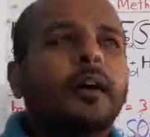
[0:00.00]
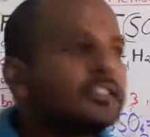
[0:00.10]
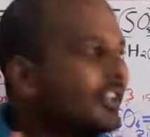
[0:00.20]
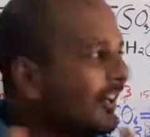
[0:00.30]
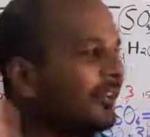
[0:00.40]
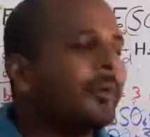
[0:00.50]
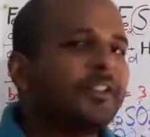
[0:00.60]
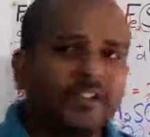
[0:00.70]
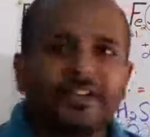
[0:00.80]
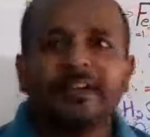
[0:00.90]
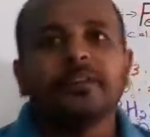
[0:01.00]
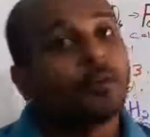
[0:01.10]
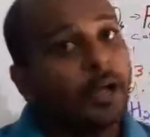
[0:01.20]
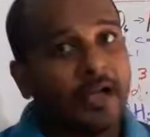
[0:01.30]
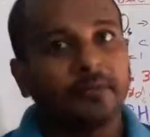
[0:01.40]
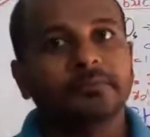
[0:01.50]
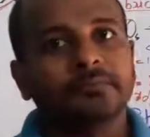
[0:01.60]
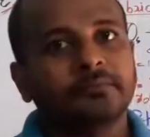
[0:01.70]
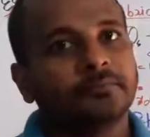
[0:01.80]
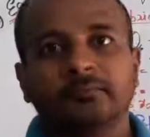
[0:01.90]
study material you have.
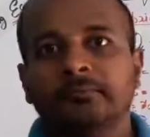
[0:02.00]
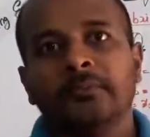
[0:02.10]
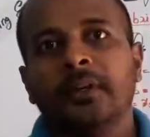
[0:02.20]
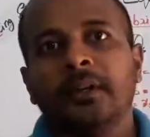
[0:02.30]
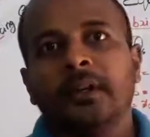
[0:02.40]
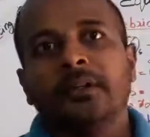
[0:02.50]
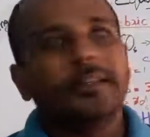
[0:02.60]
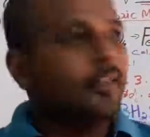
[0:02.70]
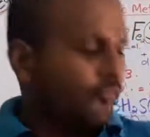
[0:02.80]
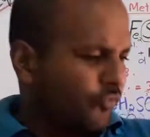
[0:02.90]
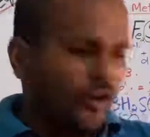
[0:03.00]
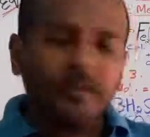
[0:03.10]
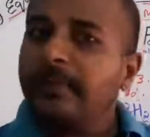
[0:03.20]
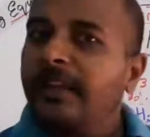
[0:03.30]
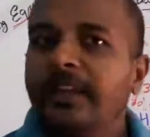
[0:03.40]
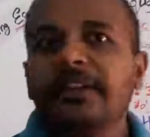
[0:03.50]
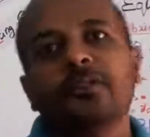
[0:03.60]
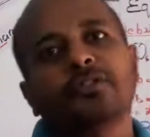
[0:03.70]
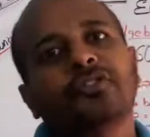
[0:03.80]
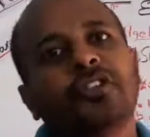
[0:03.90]
There won't be any
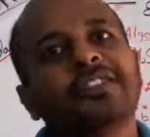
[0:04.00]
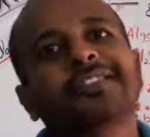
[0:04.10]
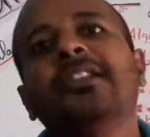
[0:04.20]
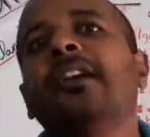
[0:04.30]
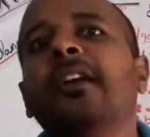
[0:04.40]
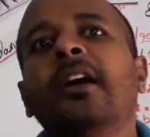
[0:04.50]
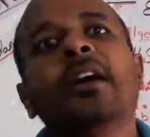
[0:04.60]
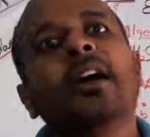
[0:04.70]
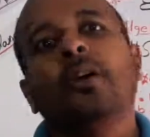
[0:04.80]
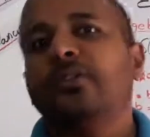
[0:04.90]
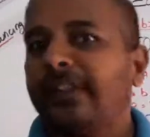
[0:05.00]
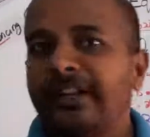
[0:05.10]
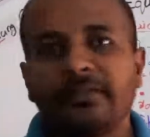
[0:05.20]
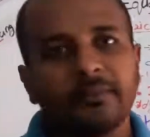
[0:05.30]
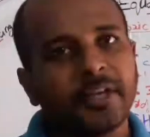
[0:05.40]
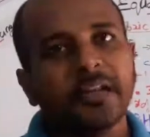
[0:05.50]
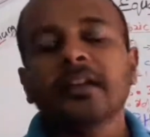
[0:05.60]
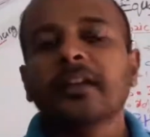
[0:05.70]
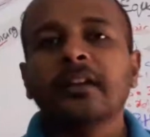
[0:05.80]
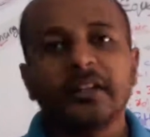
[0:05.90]
questions outside from that
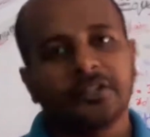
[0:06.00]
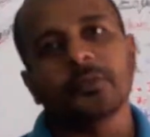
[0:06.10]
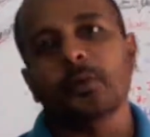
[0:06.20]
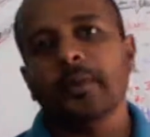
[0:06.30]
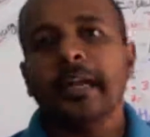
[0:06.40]
textbook.